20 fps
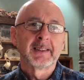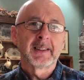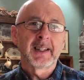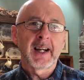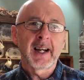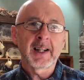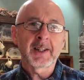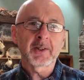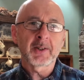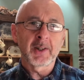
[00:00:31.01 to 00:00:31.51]

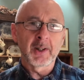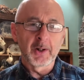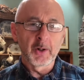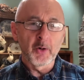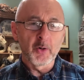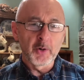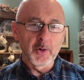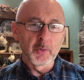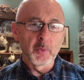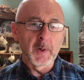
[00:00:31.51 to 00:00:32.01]
as the
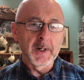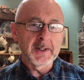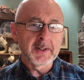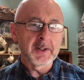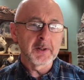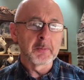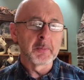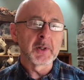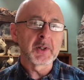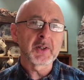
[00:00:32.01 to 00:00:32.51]

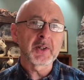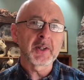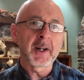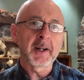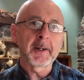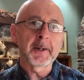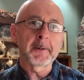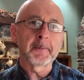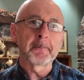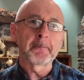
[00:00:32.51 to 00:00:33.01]
long-awaited
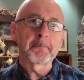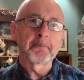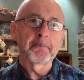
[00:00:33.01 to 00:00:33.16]
Messiah.